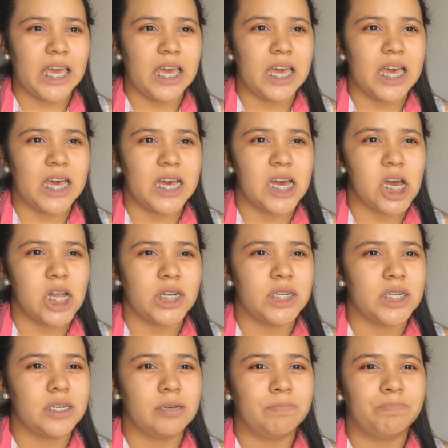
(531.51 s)

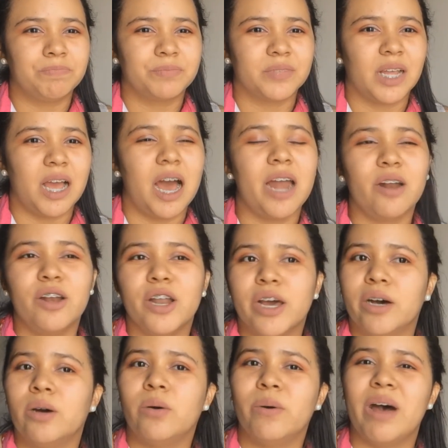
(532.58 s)
And I don't
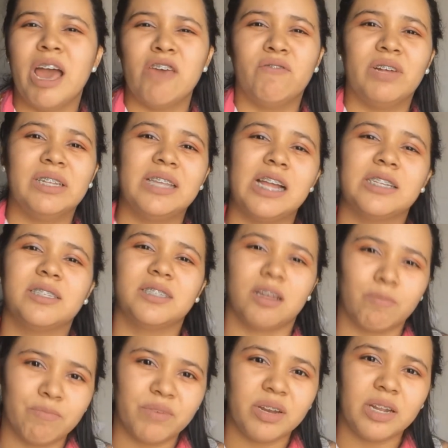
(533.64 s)
know, I felt that
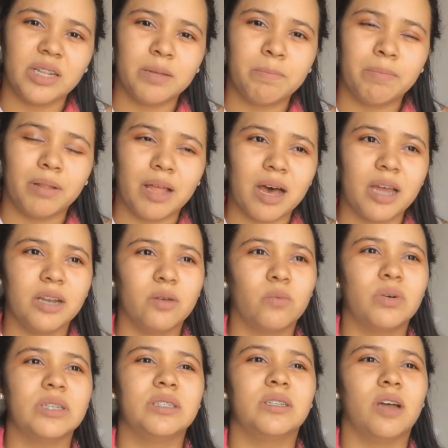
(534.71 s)
something in the plot
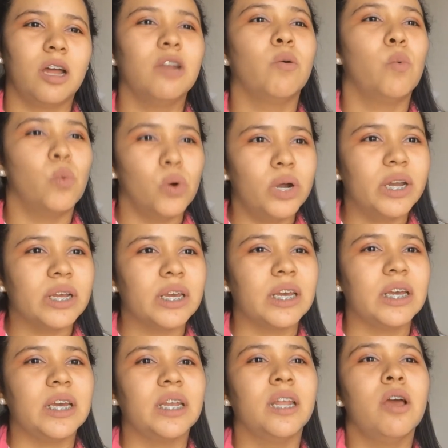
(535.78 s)
was not
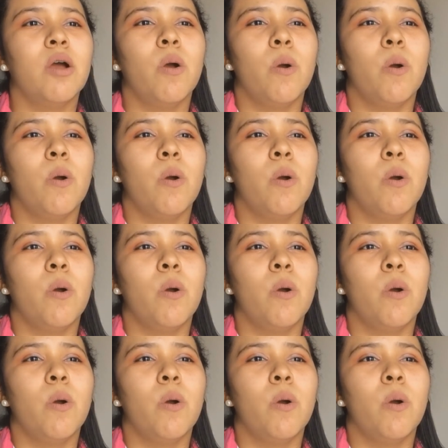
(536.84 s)
working,